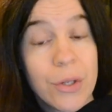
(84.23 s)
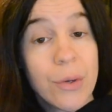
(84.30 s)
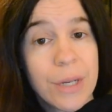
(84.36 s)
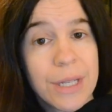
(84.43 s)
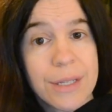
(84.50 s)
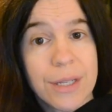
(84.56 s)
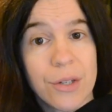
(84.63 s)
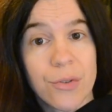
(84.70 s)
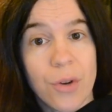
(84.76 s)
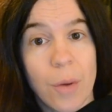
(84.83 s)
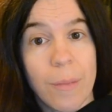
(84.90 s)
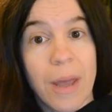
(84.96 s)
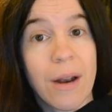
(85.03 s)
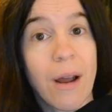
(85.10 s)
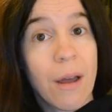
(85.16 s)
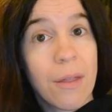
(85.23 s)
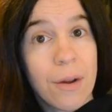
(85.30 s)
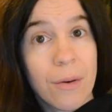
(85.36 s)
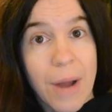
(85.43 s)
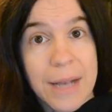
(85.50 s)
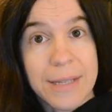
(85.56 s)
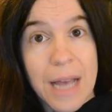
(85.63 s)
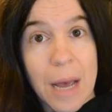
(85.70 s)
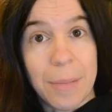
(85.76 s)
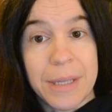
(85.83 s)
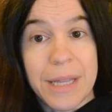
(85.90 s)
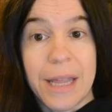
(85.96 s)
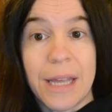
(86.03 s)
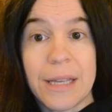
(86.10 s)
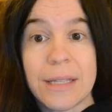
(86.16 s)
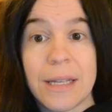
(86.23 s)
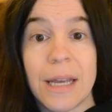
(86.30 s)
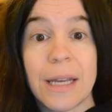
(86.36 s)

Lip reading: Noonan syndrome and other rasopathies